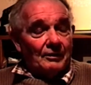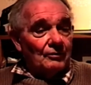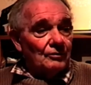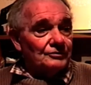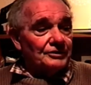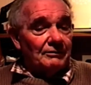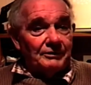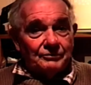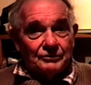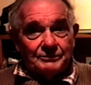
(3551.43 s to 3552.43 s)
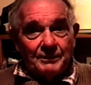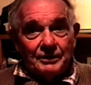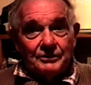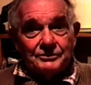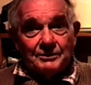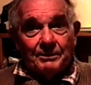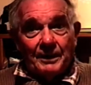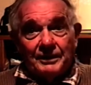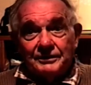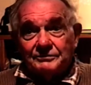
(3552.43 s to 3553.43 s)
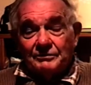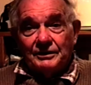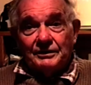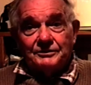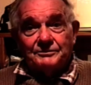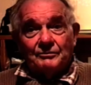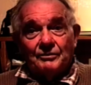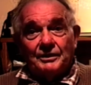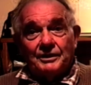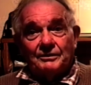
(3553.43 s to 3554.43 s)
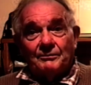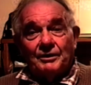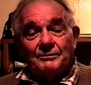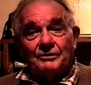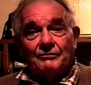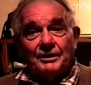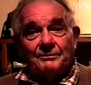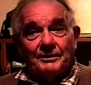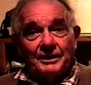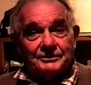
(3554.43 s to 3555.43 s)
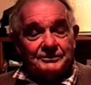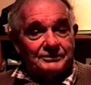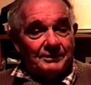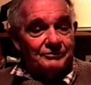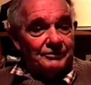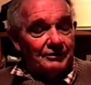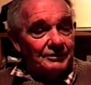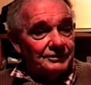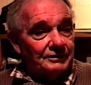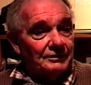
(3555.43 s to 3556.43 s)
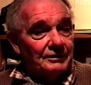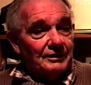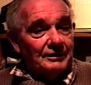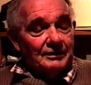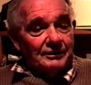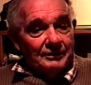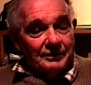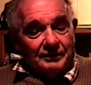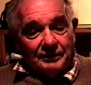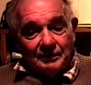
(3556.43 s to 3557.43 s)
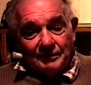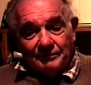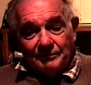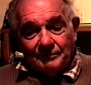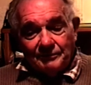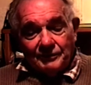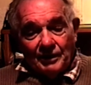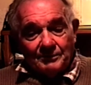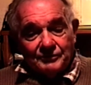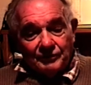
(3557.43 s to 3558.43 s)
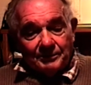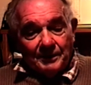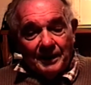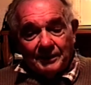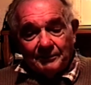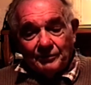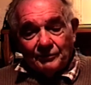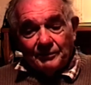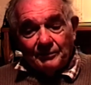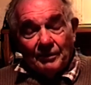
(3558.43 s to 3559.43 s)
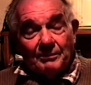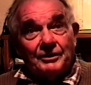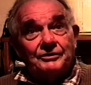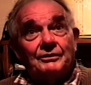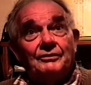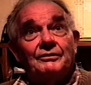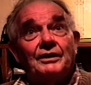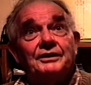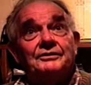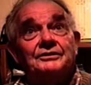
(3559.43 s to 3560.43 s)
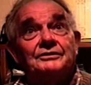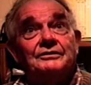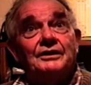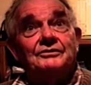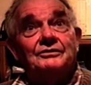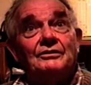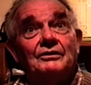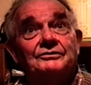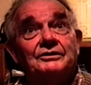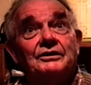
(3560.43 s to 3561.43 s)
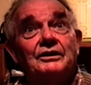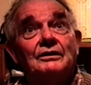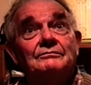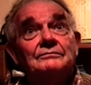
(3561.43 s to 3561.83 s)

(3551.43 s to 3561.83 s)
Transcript: Also, he talks about user pays when at the moment the ratepayers are subsidising the Durham Street parking building by about $286,000 a year,